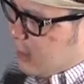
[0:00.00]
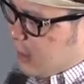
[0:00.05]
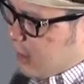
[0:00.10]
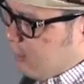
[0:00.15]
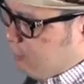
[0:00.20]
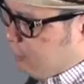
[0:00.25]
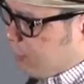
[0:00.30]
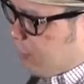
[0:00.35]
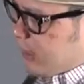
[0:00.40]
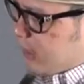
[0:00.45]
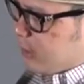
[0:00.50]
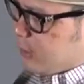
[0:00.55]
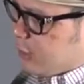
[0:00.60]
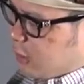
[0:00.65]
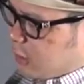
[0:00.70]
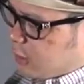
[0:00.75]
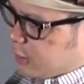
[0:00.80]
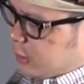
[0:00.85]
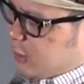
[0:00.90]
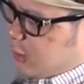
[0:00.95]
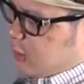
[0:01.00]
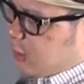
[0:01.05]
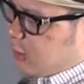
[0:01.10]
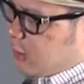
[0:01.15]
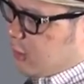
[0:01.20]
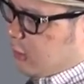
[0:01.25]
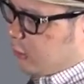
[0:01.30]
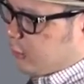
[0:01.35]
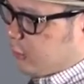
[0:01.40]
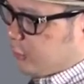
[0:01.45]
it will record
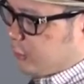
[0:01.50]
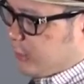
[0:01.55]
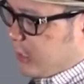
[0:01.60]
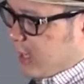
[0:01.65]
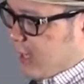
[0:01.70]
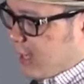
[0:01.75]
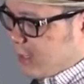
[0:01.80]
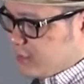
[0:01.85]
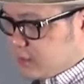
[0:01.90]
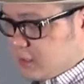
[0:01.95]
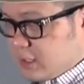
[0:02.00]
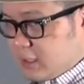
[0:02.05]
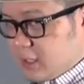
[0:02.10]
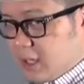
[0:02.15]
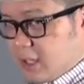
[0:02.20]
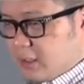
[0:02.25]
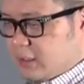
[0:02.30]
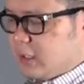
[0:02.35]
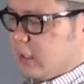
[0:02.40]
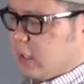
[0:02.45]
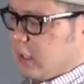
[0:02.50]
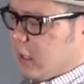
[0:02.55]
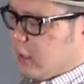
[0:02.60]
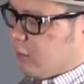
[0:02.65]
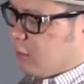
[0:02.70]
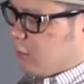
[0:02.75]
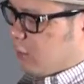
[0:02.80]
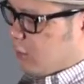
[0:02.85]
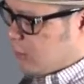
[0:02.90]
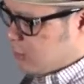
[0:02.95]
onto the SD card
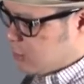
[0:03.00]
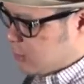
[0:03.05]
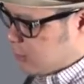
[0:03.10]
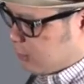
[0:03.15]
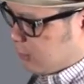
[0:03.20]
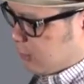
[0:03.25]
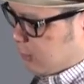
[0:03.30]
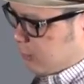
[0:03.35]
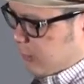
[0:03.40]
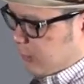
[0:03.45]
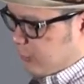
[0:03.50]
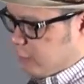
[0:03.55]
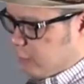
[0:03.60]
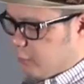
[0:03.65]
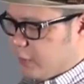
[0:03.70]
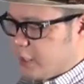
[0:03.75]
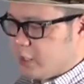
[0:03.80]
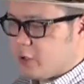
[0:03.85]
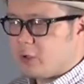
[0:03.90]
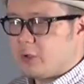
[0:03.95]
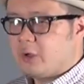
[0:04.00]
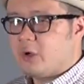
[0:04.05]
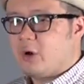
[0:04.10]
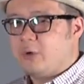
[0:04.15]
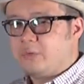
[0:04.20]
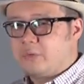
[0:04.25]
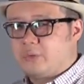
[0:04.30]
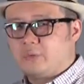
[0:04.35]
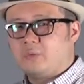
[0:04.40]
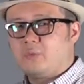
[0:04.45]
and also we will record it
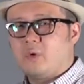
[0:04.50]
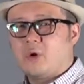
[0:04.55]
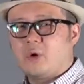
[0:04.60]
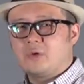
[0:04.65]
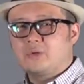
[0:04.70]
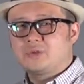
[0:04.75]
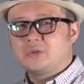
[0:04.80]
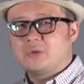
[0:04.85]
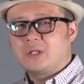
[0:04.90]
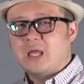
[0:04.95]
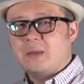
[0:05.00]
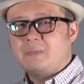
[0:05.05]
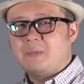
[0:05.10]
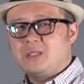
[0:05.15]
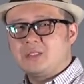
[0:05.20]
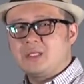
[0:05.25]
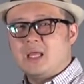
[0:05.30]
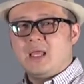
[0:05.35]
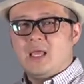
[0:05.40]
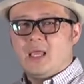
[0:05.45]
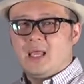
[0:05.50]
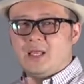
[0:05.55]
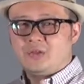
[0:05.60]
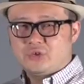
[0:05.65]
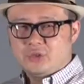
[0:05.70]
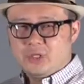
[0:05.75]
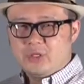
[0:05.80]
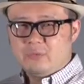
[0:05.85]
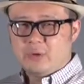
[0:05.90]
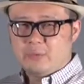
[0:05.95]
onto the RAW. So that means
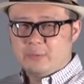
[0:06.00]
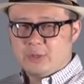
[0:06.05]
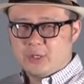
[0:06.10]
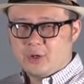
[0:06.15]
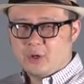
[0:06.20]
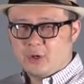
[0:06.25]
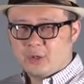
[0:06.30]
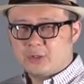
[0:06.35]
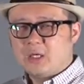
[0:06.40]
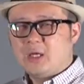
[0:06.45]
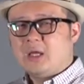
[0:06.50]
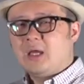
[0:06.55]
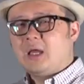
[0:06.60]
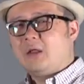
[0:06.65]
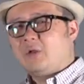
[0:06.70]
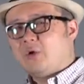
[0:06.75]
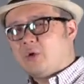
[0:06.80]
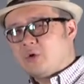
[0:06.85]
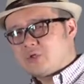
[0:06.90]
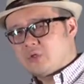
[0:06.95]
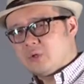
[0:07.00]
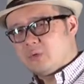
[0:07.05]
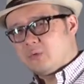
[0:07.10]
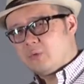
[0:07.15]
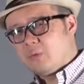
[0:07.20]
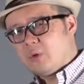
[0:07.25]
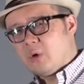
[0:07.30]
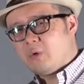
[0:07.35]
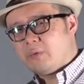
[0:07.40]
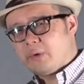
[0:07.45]
HD will record and also
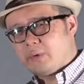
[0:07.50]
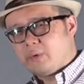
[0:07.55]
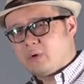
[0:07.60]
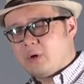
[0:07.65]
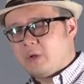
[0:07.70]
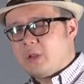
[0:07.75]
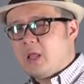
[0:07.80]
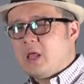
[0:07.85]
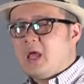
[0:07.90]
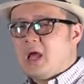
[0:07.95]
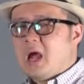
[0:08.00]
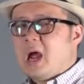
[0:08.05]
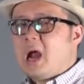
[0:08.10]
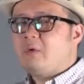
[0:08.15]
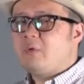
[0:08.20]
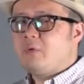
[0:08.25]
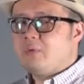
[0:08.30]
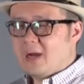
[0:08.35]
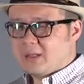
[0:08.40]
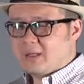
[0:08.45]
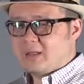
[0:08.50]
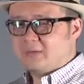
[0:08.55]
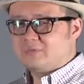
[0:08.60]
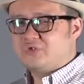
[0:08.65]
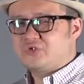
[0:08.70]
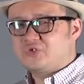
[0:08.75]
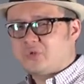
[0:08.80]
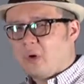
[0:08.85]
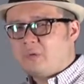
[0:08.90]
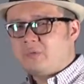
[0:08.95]
RAW record. I would rec
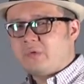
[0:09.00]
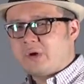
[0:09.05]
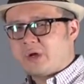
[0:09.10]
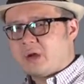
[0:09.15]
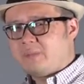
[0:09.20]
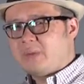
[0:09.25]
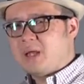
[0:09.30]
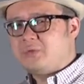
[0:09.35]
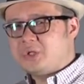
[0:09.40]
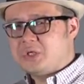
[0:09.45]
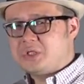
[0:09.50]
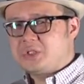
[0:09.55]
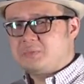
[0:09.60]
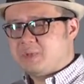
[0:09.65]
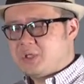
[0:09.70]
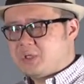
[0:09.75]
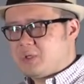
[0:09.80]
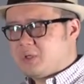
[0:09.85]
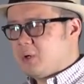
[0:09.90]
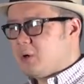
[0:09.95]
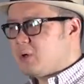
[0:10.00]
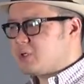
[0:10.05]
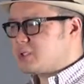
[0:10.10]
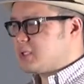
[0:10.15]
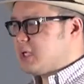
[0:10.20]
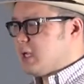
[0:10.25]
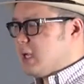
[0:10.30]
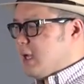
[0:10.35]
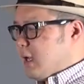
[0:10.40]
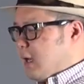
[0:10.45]
strongly recommend this
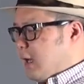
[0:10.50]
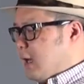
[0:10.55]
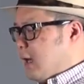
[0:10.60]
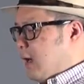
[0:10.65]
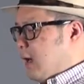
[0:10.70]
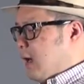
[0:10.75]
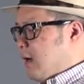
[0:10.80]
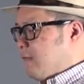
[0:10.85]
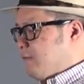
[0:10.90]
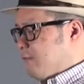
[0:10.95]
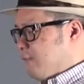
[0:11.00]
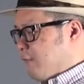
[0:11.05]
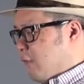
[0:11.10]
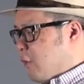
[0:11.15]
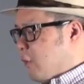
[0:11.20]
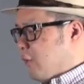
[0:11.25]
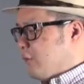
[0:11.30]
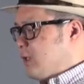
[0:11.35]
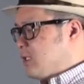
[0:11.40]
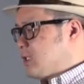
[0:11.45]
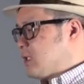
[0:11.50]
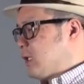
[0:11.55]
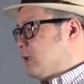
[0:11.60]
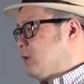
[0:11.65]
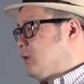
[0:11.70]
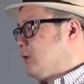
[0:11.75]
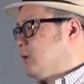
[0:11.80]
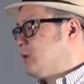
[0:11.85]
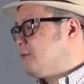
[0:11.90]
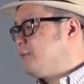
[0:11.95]
because uh, for the
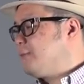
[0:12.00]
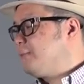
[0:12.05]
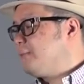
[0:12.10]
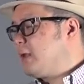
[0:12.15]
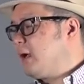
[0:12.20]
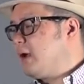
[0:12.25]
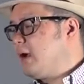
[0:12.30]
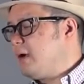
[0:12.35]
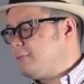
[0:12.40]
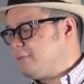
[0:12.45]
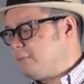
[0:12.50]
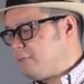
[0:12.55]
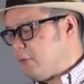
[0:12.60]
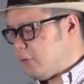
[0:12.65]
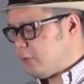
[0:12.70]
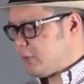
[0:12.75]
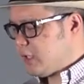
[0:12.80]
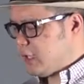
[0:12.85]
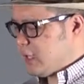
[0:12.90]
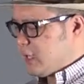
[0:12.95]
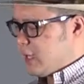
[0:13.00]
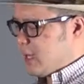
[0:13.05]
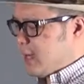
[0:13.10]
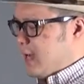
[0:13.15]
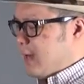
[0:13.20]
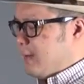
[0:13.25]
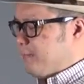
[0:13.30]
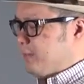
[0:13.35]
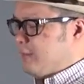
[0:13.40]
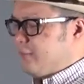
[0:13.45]
solu uh, for the
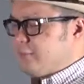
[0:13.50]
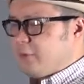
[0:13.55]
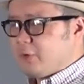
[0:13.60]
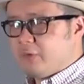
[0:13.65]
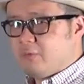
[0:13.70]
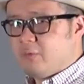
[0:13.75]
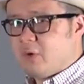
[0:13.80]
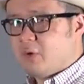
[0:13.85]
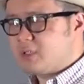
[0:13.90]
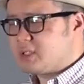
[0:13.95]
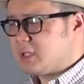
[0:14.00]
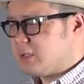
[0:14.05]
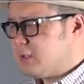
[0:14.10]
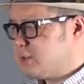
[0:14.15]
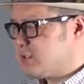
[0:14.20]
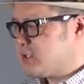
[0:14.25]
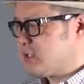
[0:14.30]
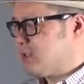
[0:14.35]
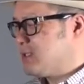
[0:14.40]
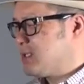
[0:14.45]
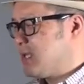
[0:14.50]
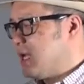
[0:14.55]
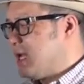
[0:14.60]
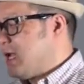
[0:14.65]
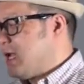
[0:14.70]
um, for the RAW solutions,